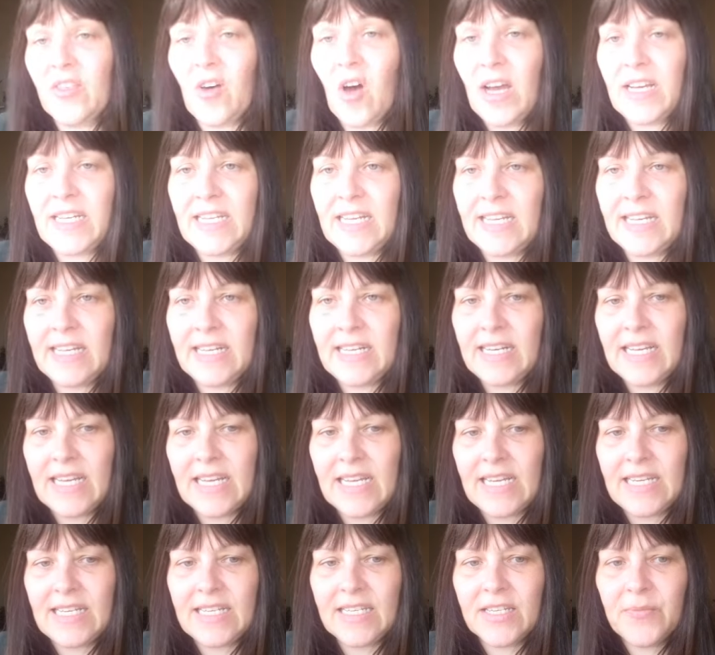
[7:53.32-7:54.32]
that I didn't
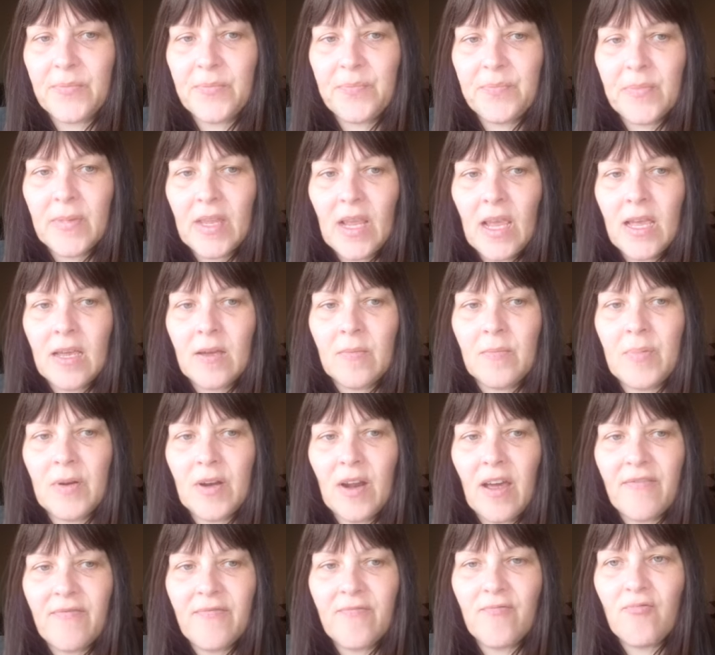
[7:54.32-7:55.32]
need. But
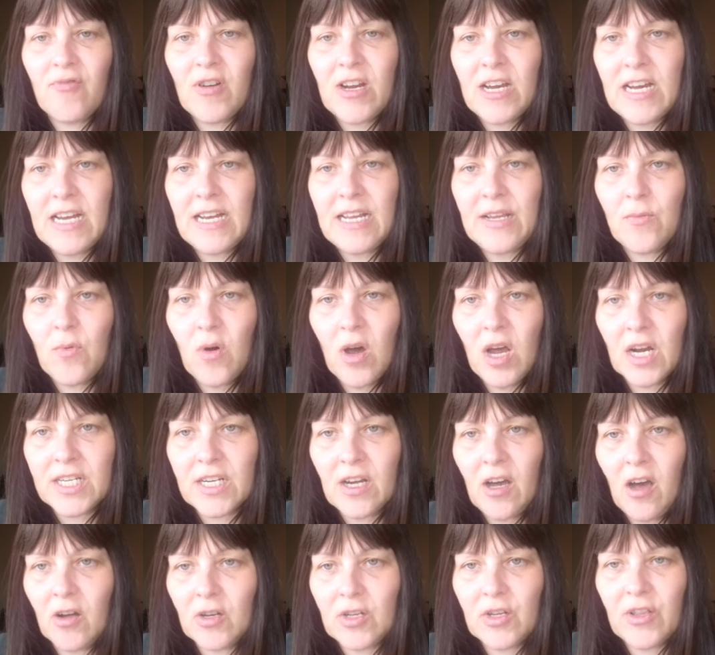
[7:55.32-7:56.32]
I've really worked
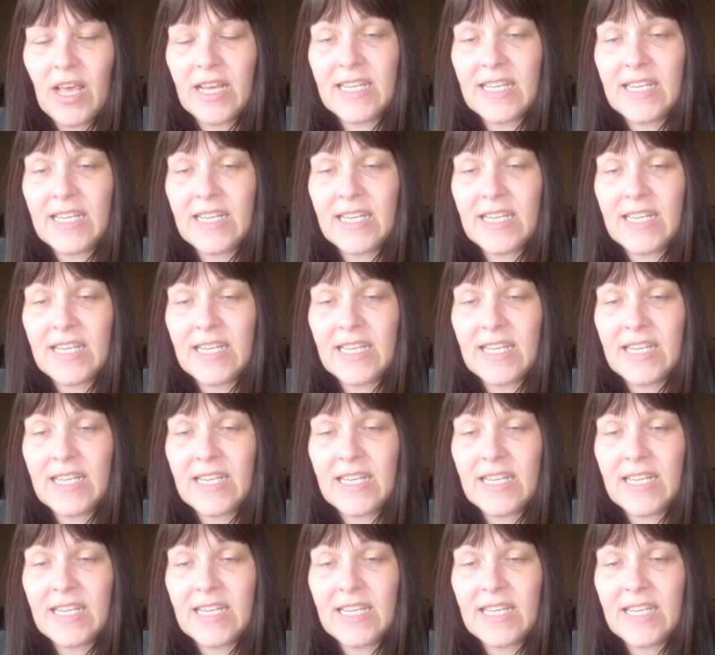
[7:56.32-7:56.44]
hard on